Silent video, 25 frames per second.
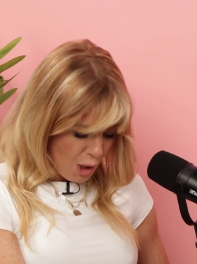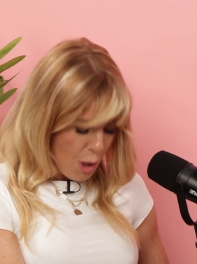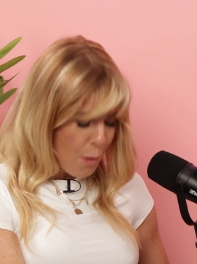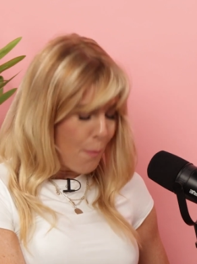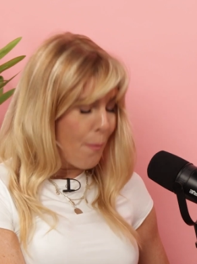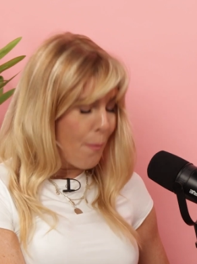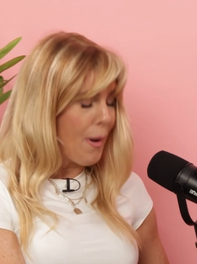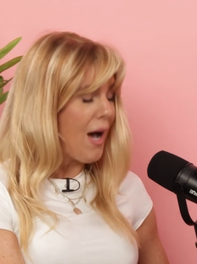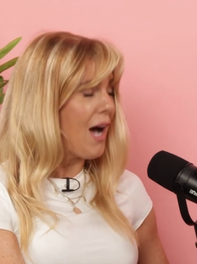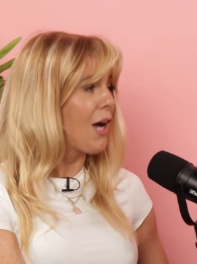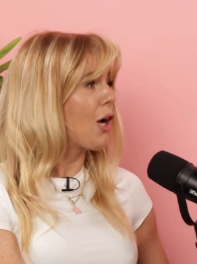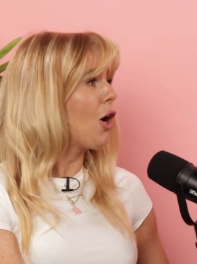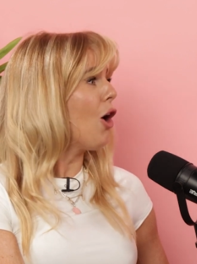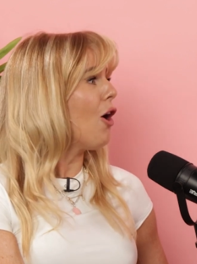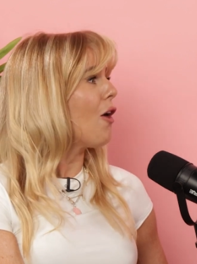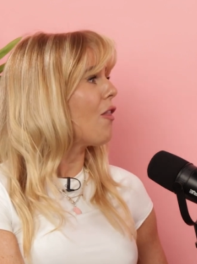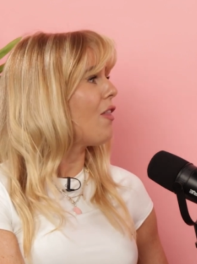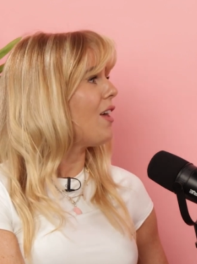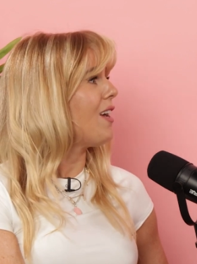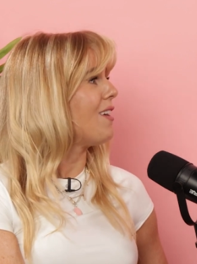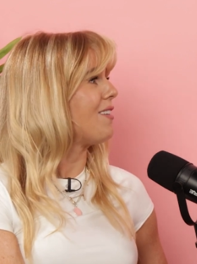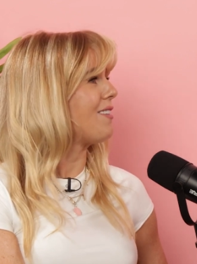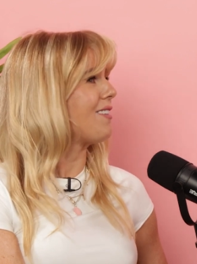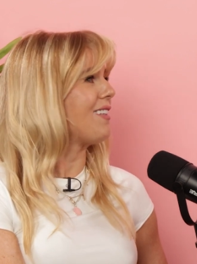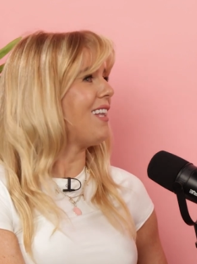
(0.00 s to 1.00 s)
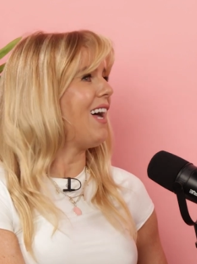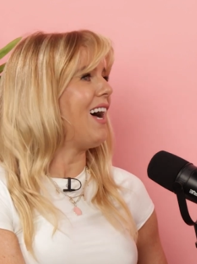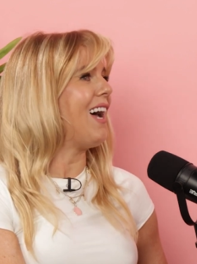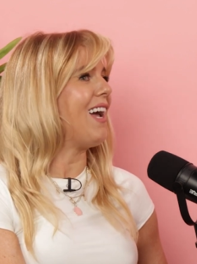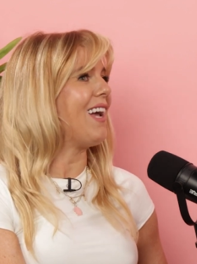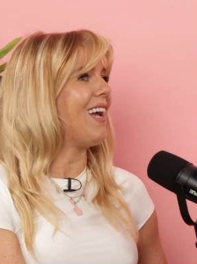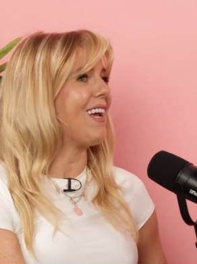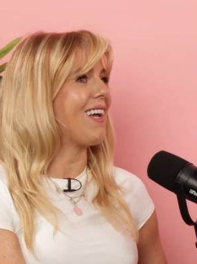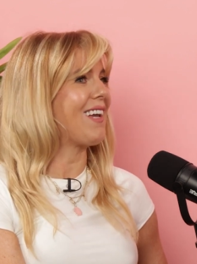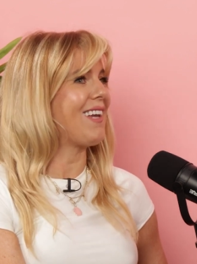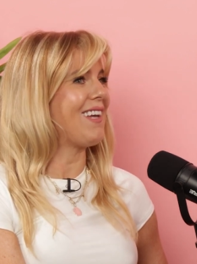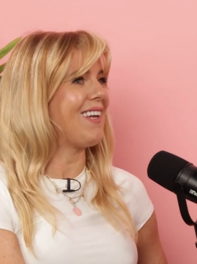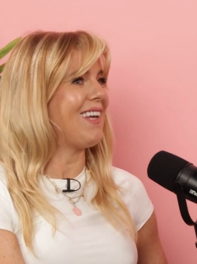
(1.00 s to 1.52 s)
But I got this
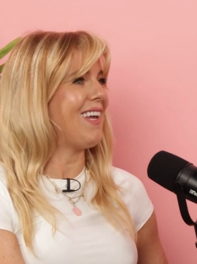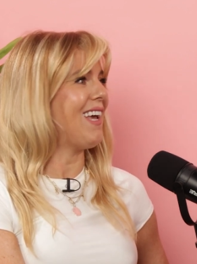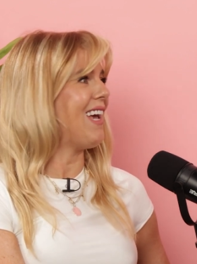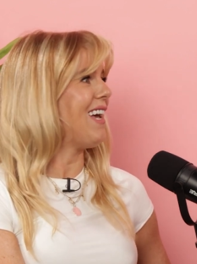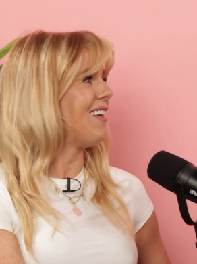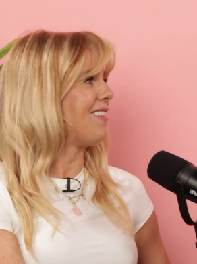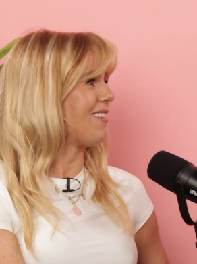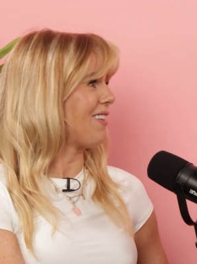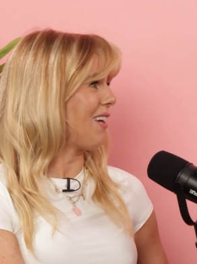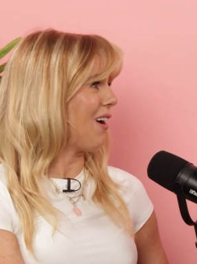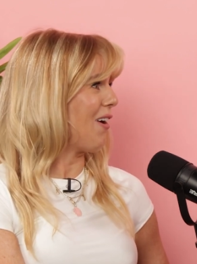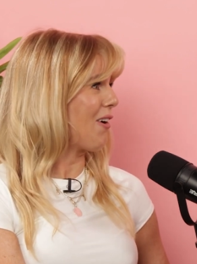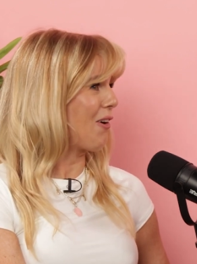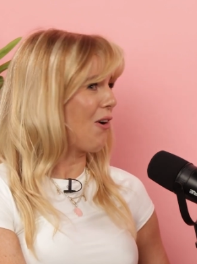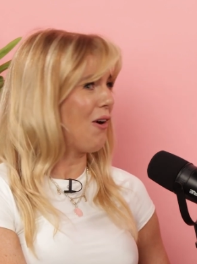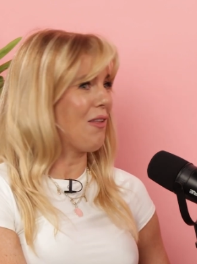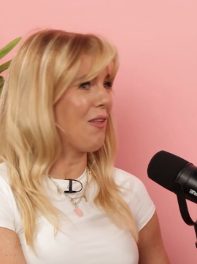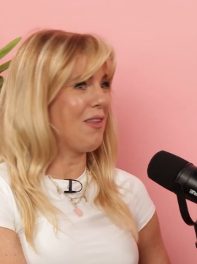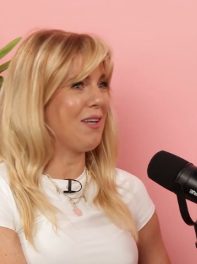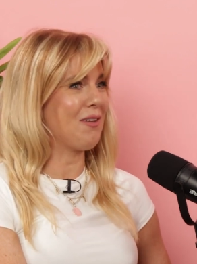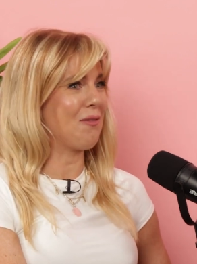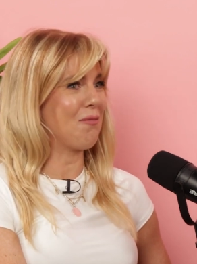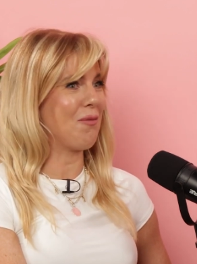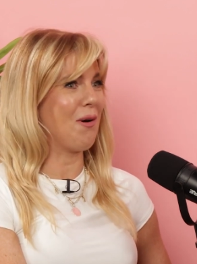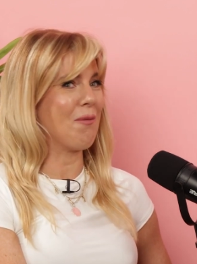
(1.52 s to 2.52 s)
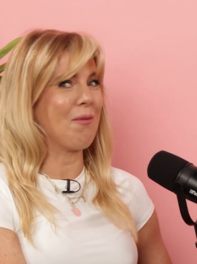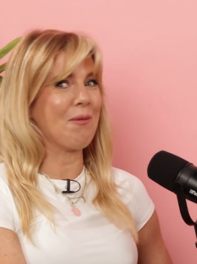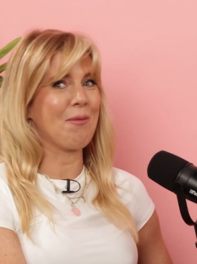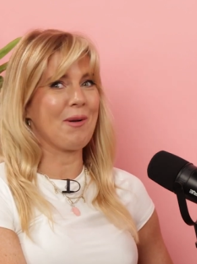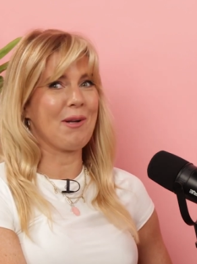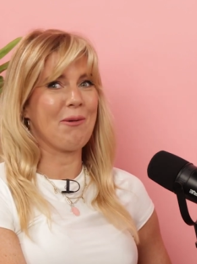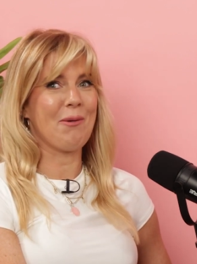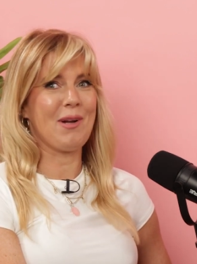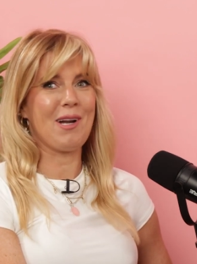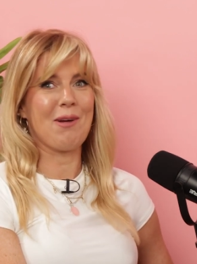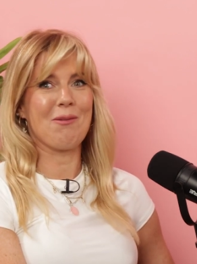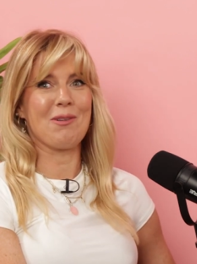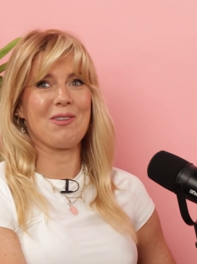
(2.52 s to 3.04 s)
like years ago. I got this
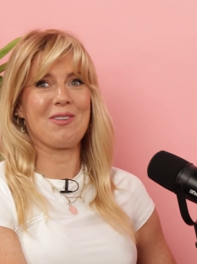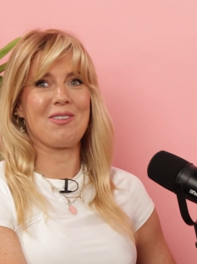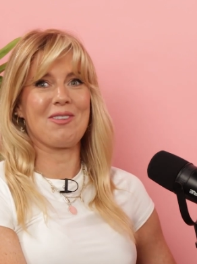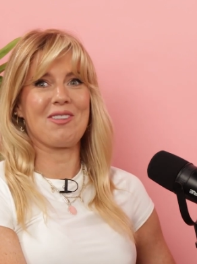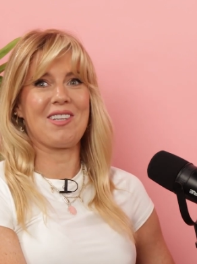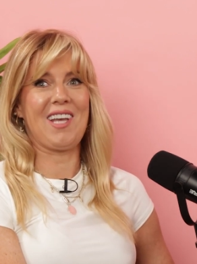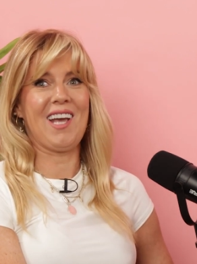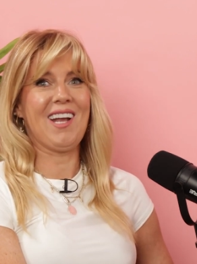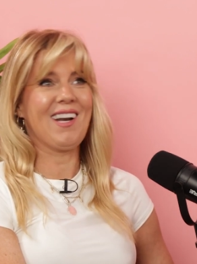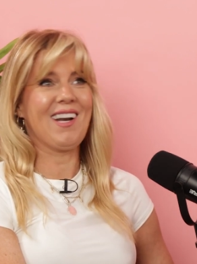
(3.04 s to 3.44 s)
probably when I was skint.